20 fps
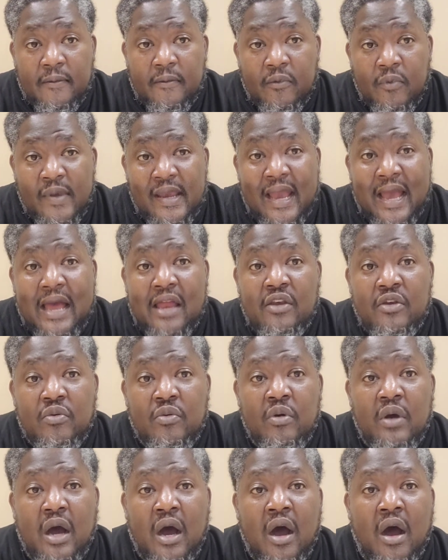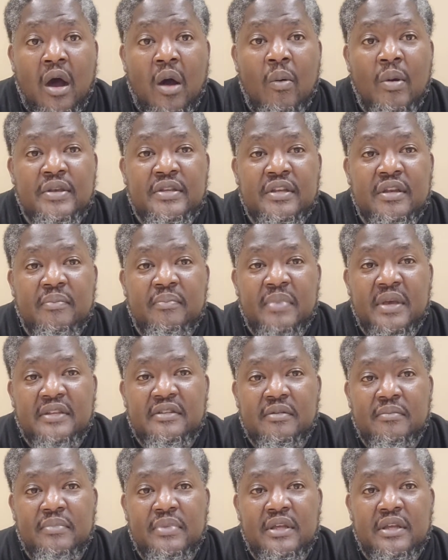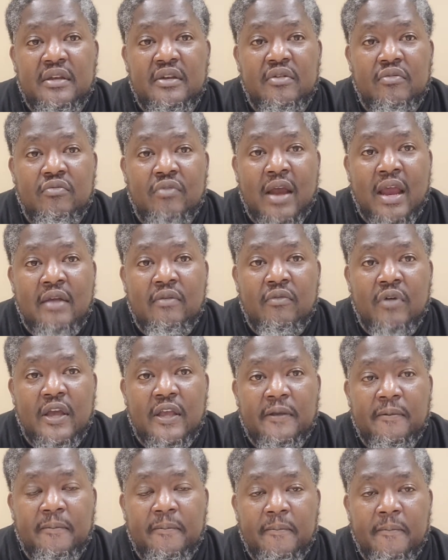We got to do it all the way to the best ability the right way.